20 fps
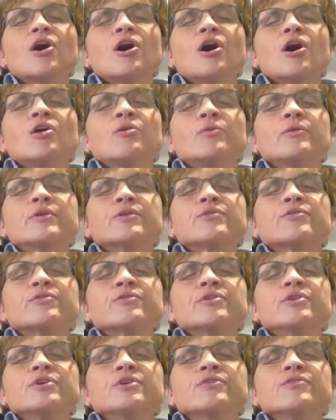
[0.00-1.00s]
all the way
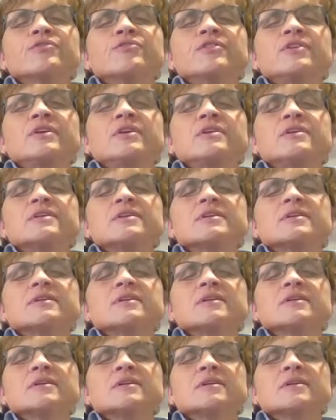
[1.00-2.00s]
through to your feet.
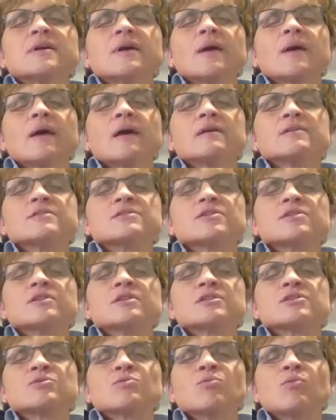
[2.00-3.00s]
So
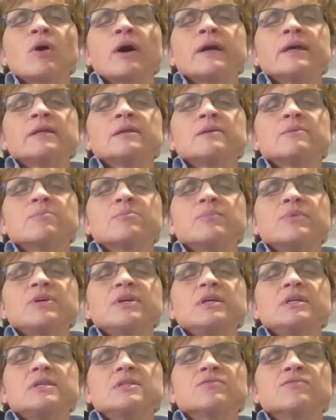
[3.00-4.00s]
this white,
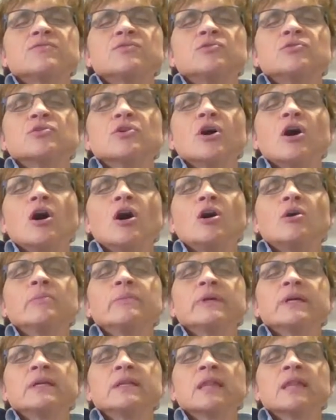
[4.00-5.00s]
peaceful,
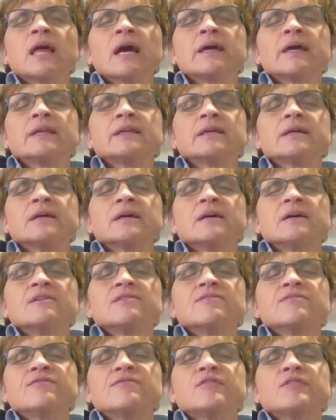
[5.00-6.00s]
calming light
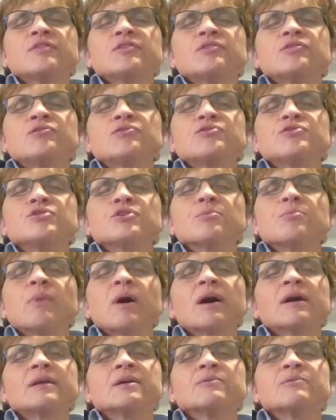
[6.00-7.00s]
fills your
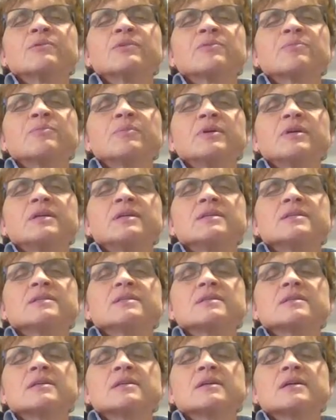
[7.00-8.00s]
body with
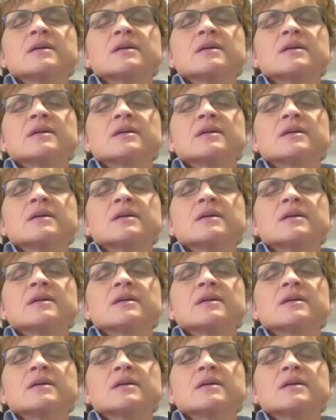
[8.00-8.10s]
peace.